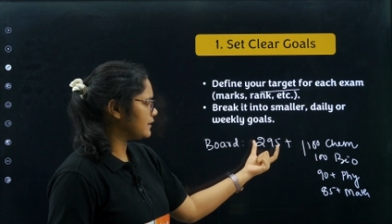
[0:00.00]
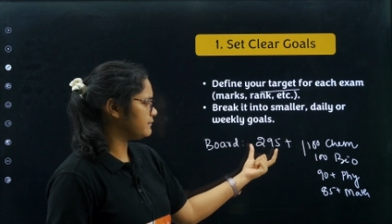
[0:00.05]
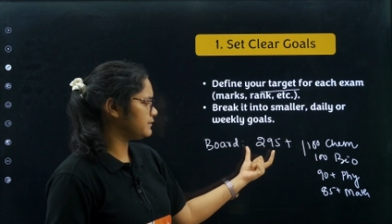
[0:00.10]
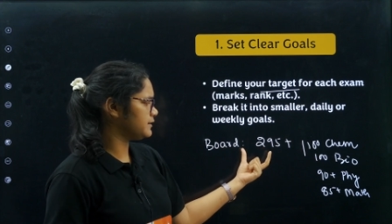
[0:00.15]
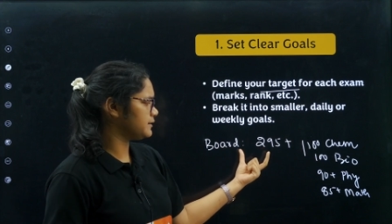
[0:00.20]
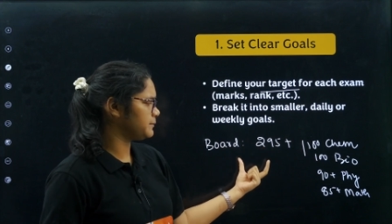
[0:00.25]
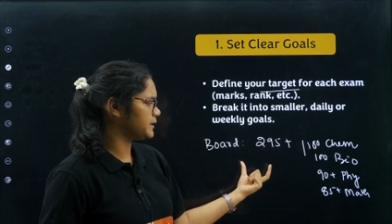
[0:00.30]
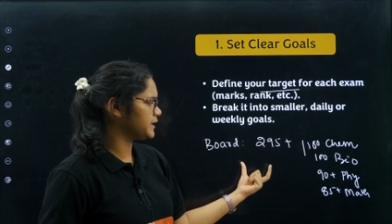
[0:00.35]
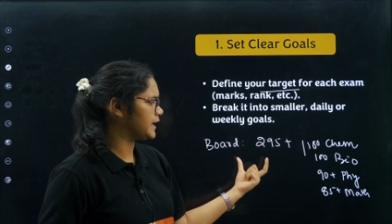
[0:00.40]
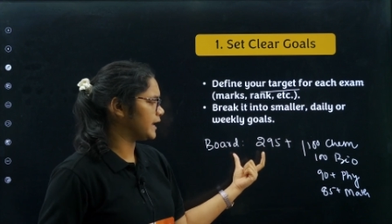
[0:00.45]
I
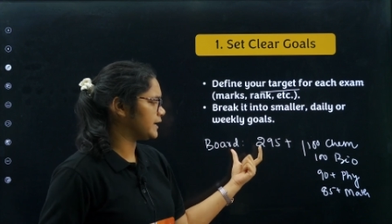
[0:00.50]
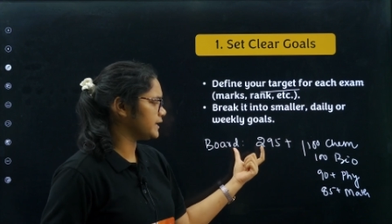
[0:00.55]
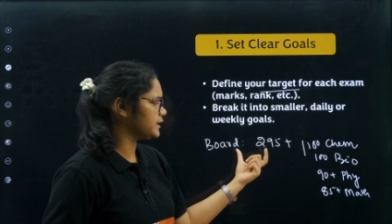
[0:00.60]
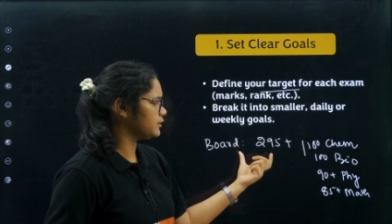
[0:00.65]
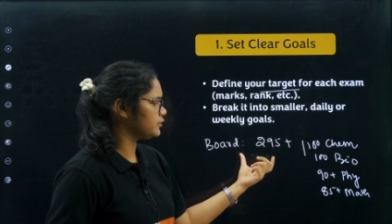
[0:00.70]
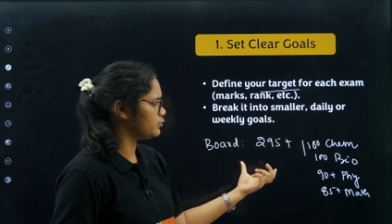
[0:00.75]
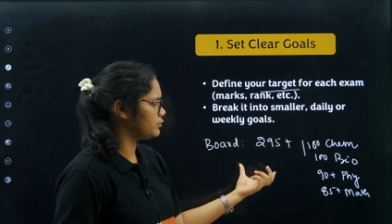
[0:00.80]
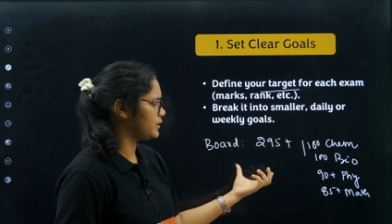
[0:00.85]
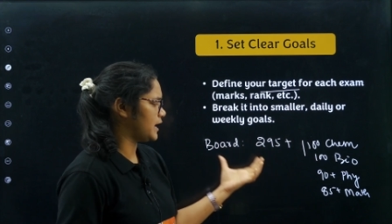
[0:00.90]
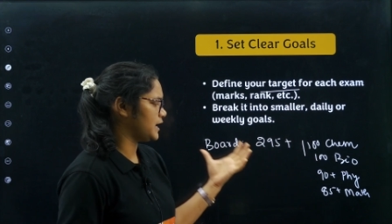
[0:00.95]
will be
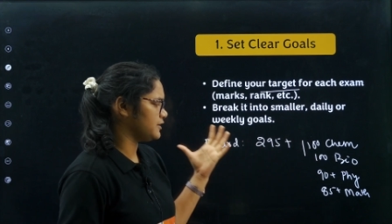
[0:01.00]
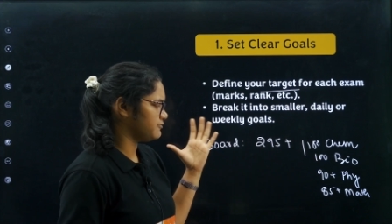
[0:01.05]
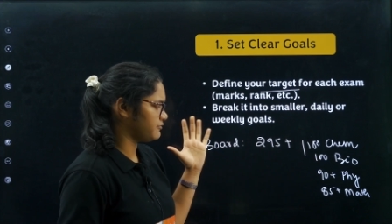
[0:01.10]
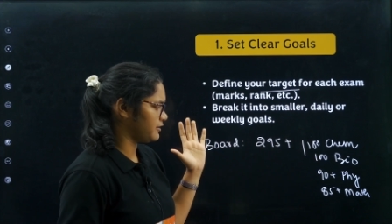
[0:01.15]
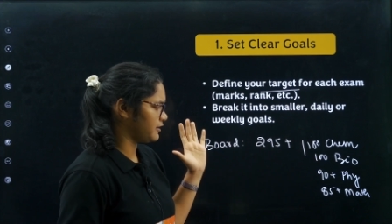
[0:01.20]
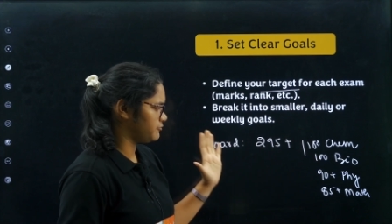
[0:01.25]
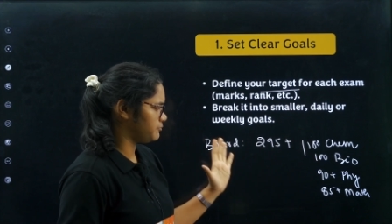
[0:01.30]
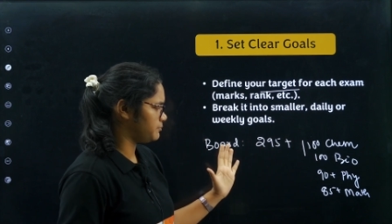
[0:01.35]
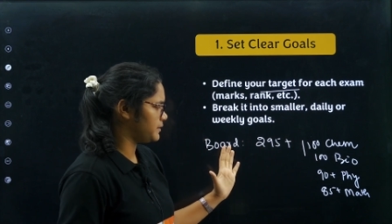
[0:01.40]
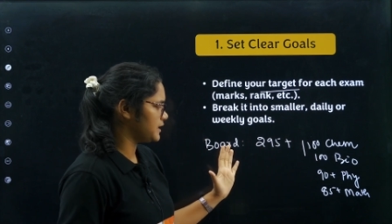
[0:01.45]
getting
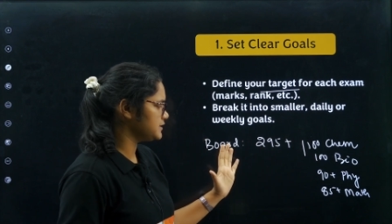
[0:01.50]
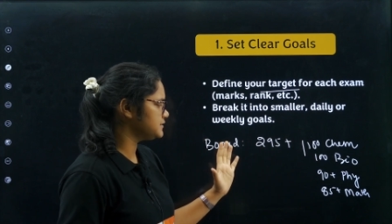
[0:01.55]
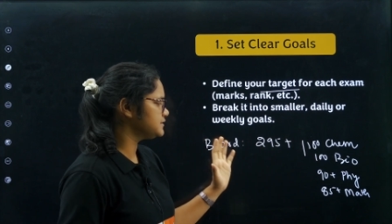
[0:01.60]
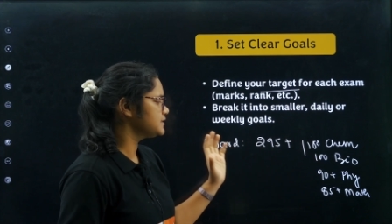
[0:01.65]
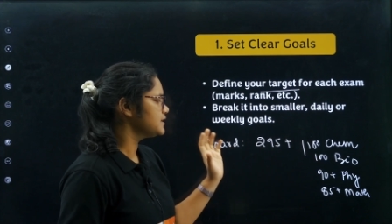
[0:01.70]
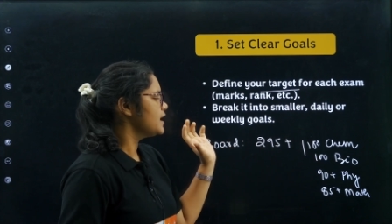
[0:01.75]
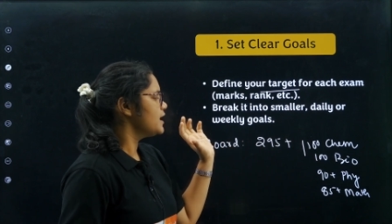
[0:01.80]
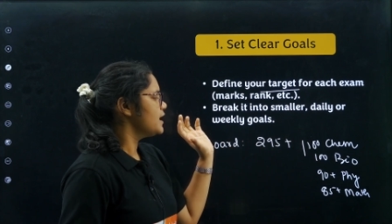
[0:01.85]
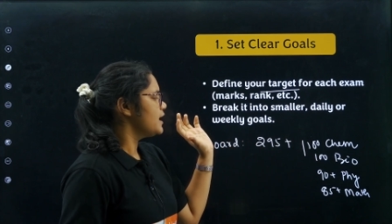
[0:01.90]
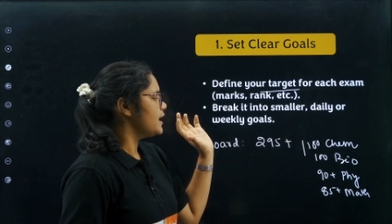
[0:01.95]
295
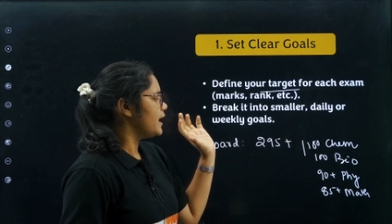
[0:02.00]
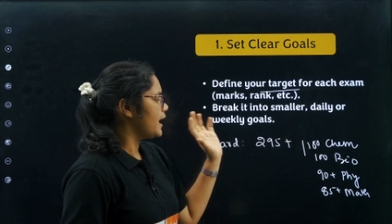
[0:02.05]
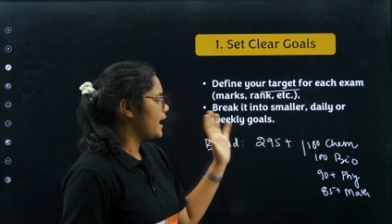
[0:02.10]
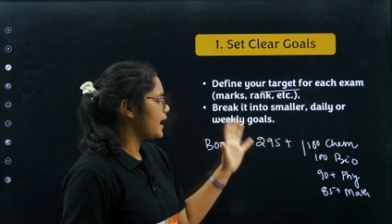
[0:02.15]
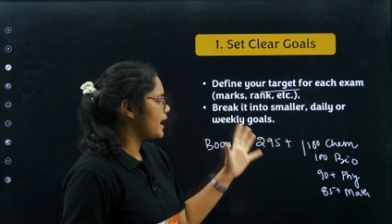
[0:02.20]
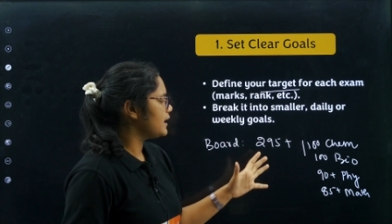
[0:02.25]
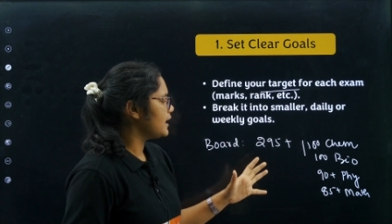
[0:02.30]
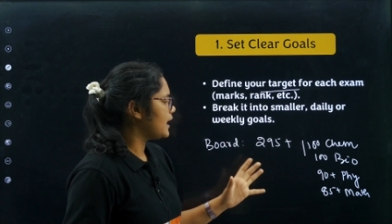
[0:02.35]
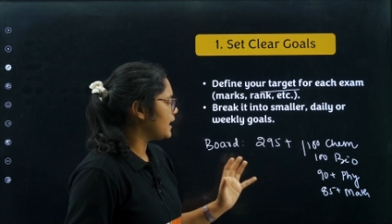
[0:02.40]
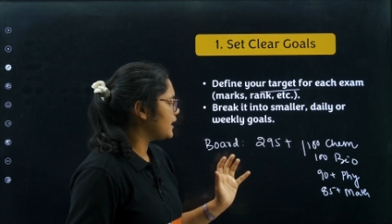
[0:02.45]
plus,
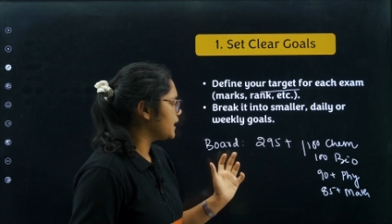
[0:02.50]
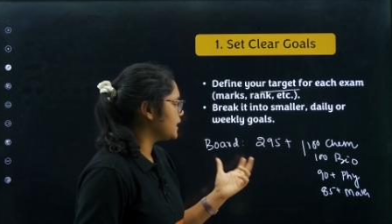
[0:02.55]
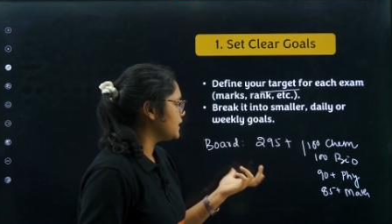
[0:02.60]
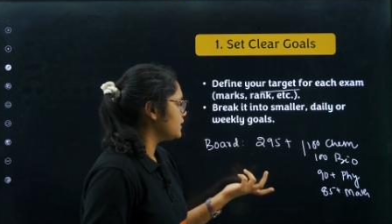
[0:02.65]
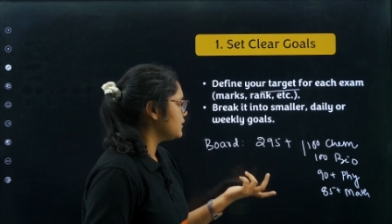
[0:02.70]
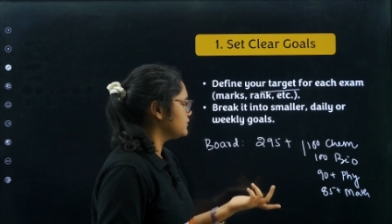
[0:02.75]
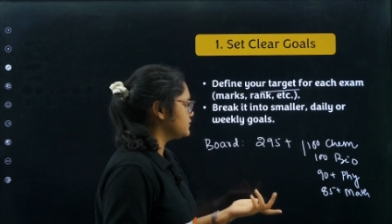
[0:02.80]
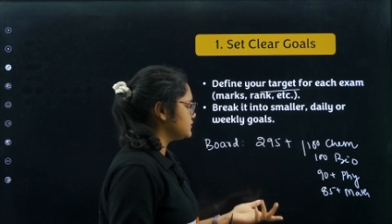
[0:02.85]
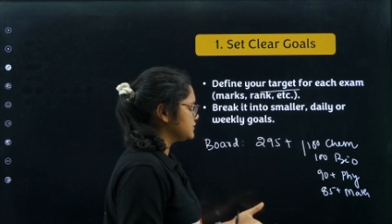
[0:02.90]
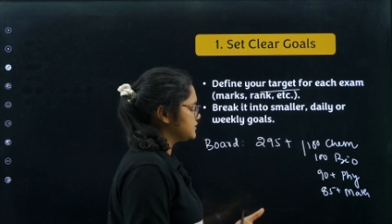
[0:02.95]

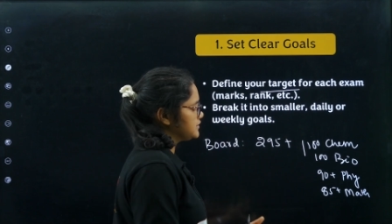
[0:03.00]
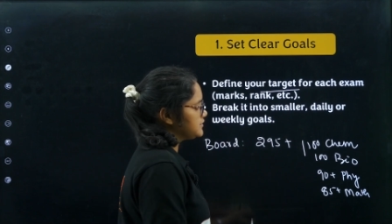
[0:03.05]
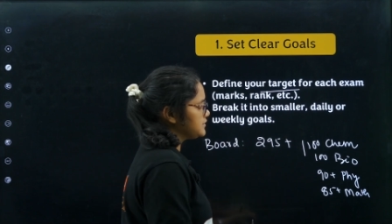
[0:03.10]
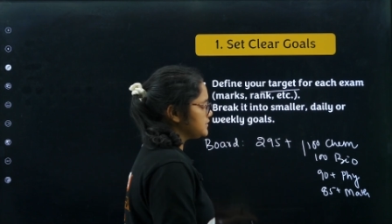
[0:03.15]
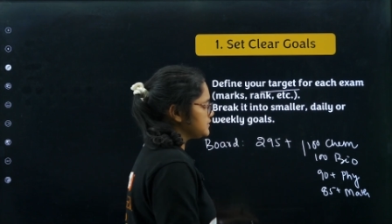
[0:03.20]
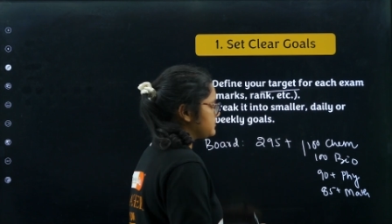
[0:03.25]
and this